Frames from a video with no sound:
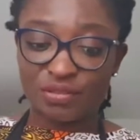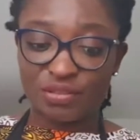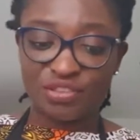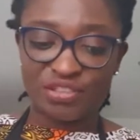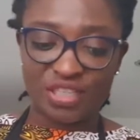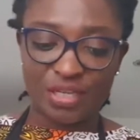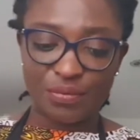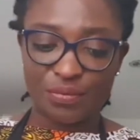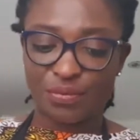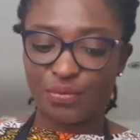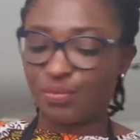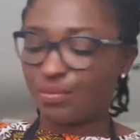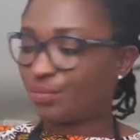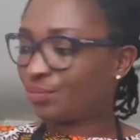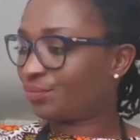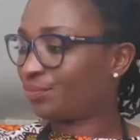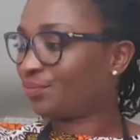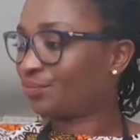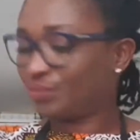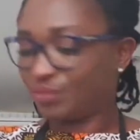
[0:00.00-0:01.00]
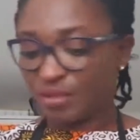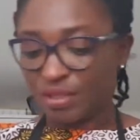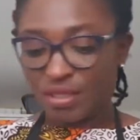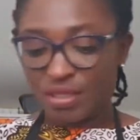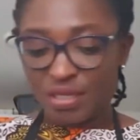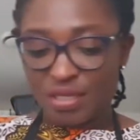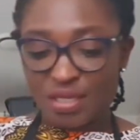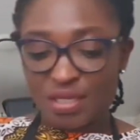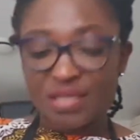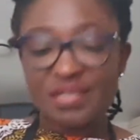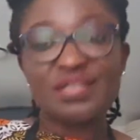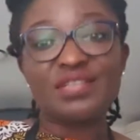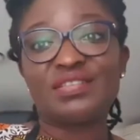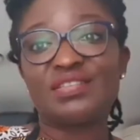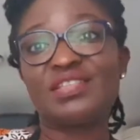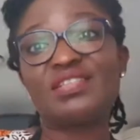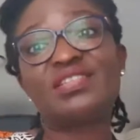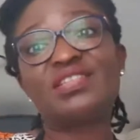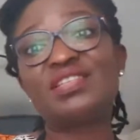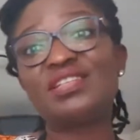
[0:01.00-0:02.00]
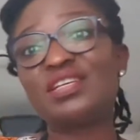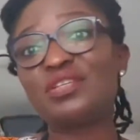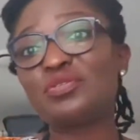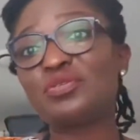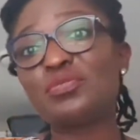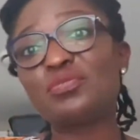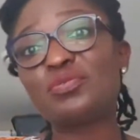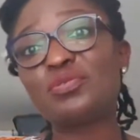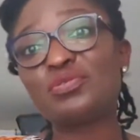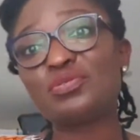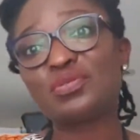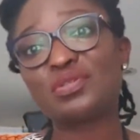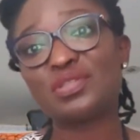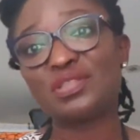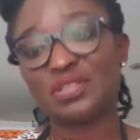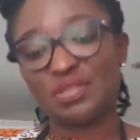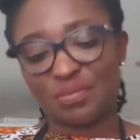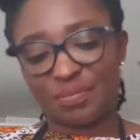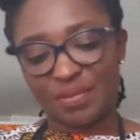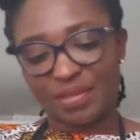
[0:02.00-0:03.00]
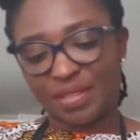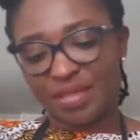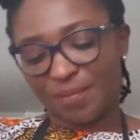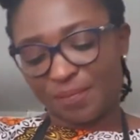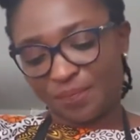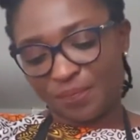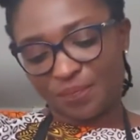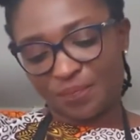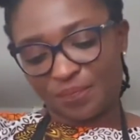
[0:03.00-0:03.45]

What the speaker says: to Jericho, the teenage hormones will still be there.